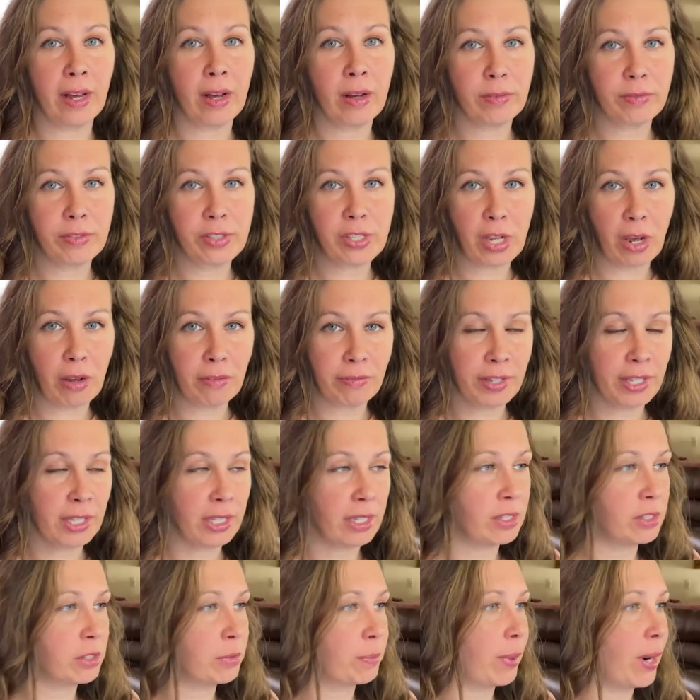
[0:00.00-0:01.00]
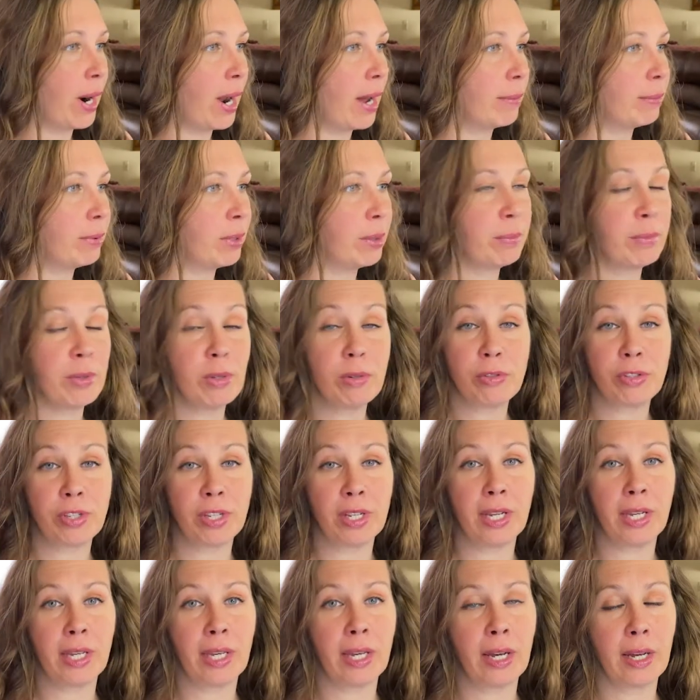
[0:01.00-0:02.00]
of solving this problem
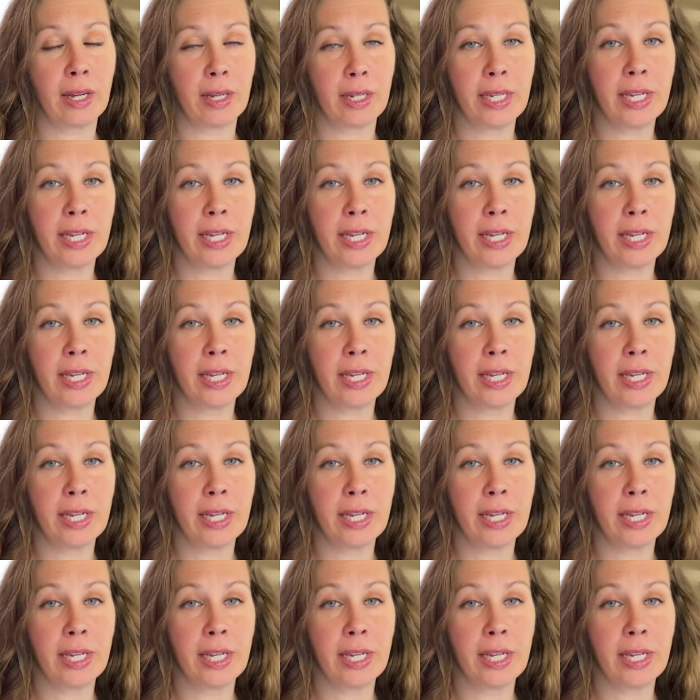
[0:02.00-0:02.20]
using